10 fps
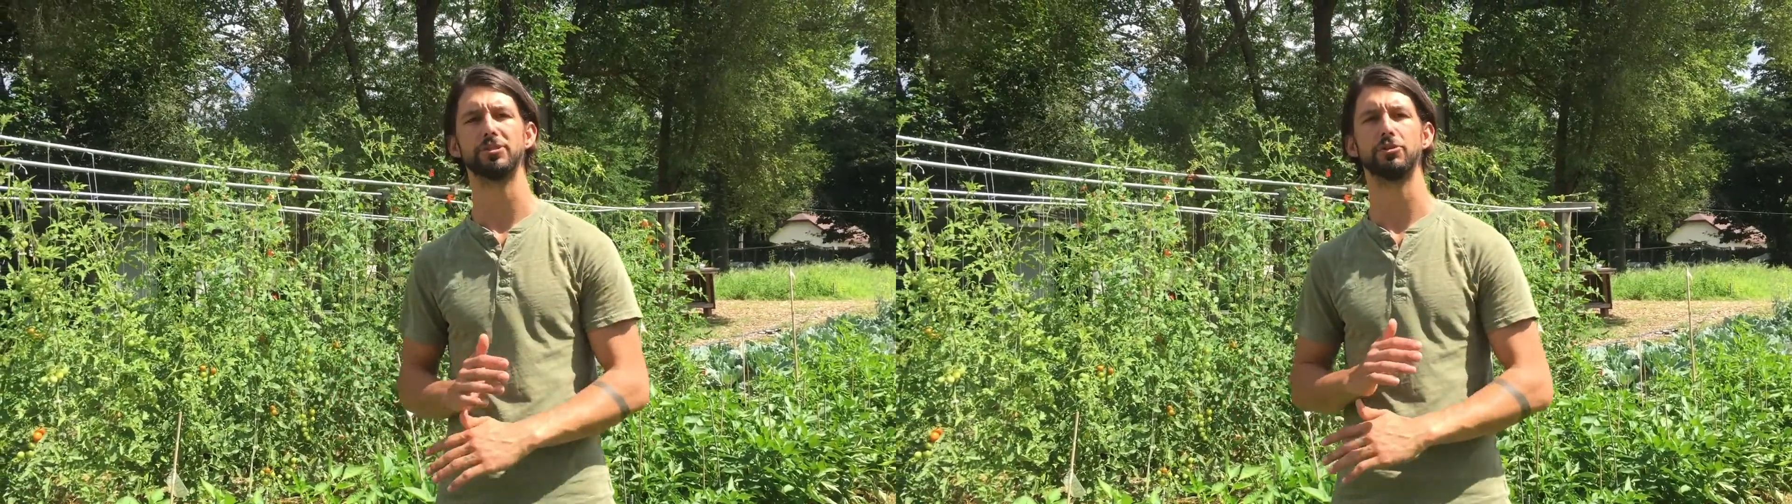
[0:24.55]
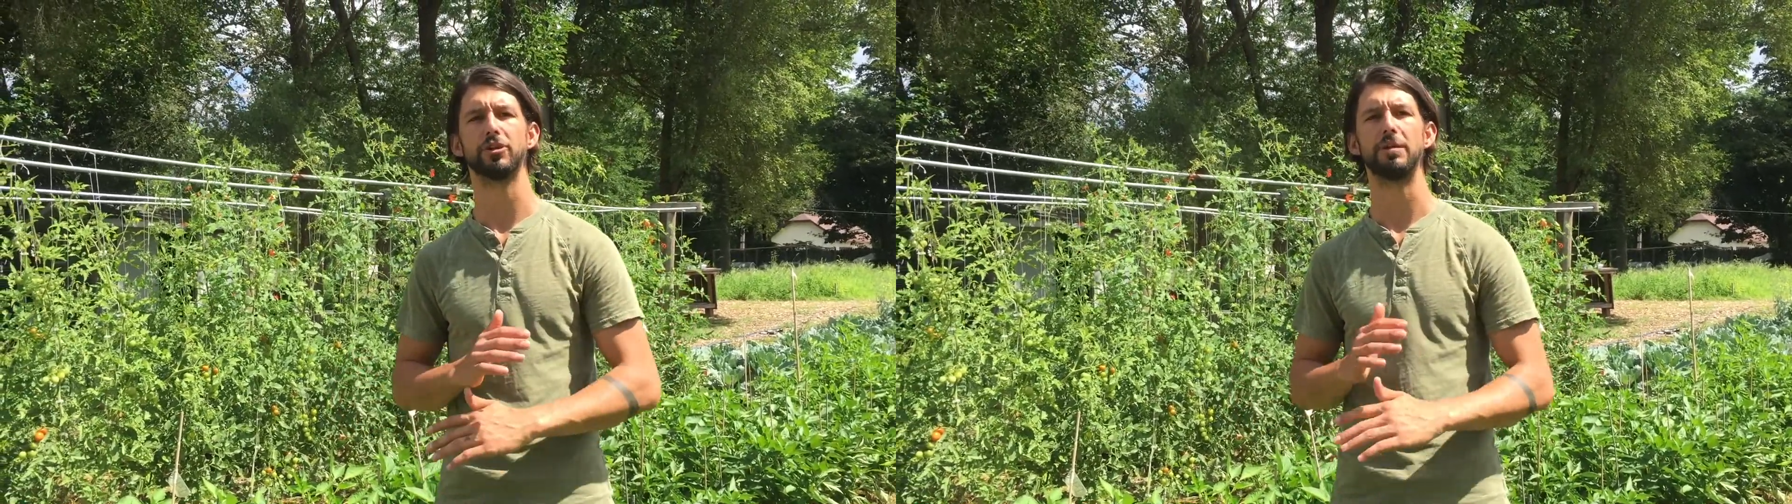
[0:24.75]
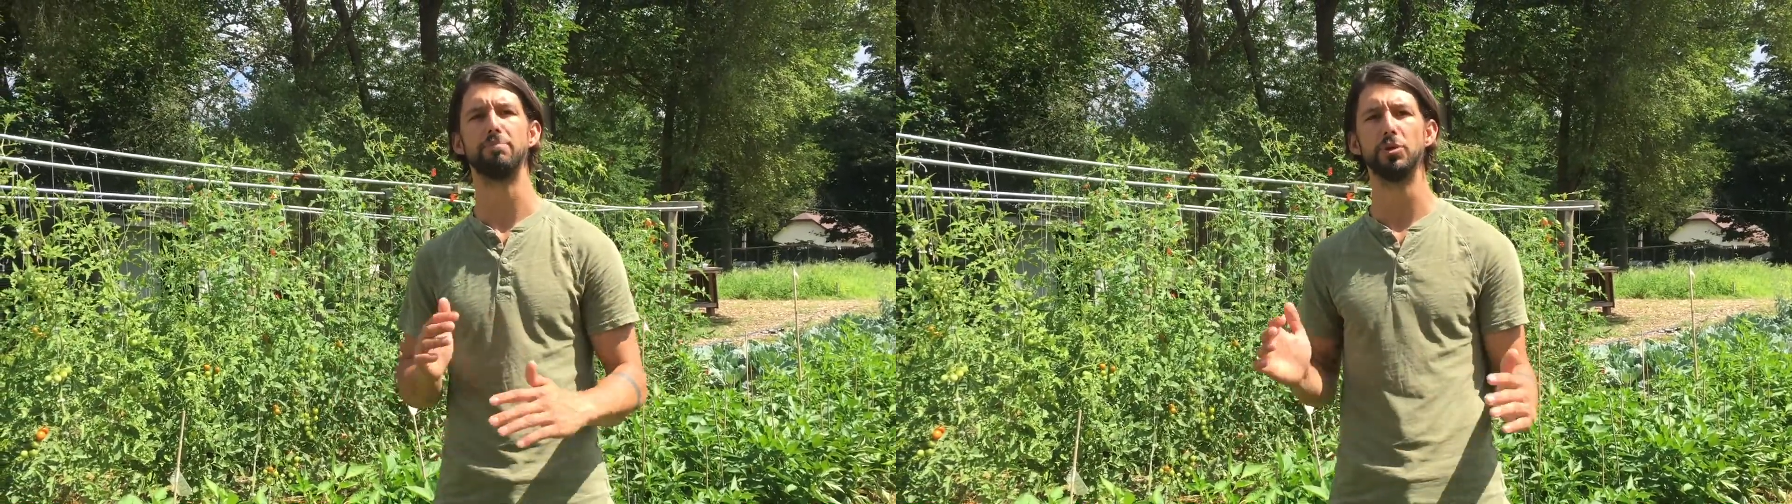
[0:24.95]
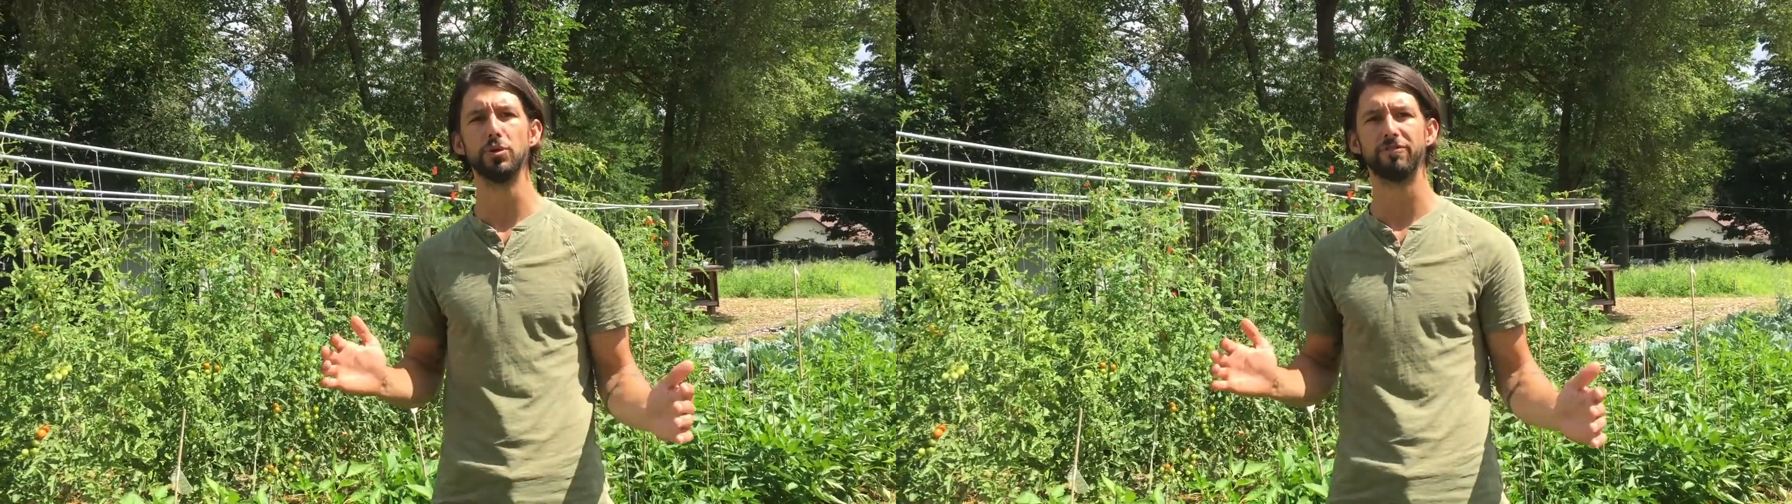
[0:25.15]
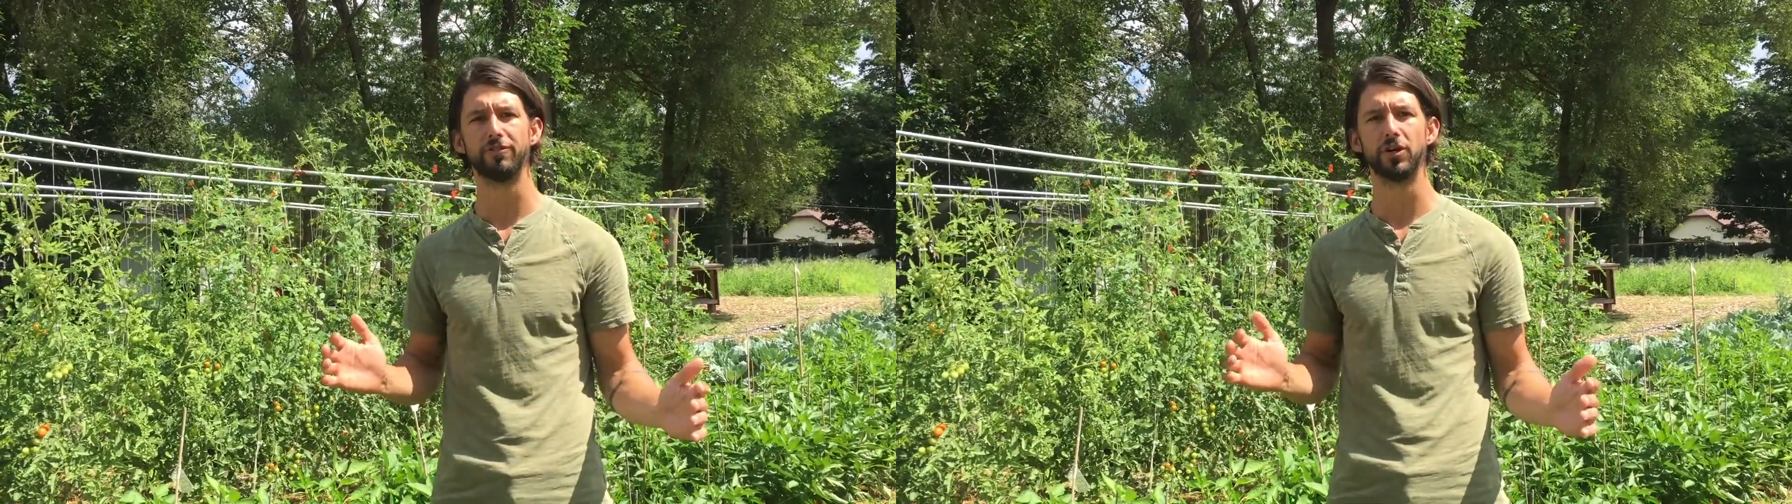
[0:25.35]
are looking
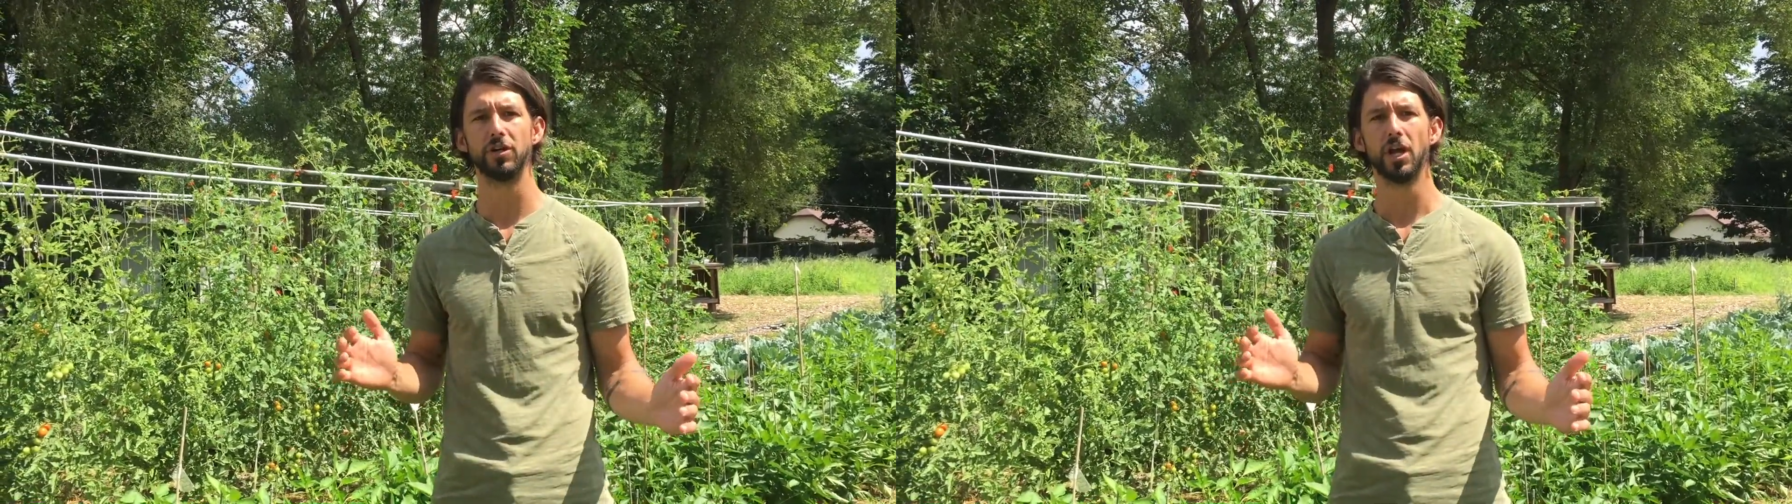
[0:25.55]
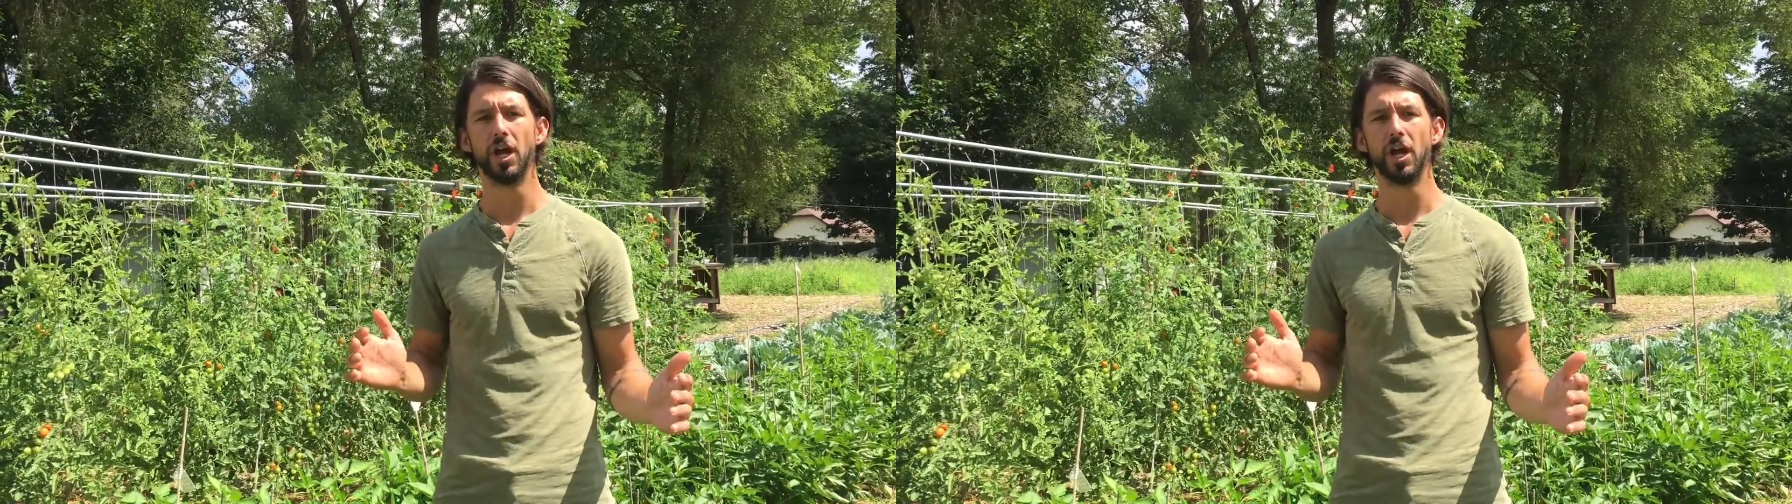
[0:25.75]
beautiful.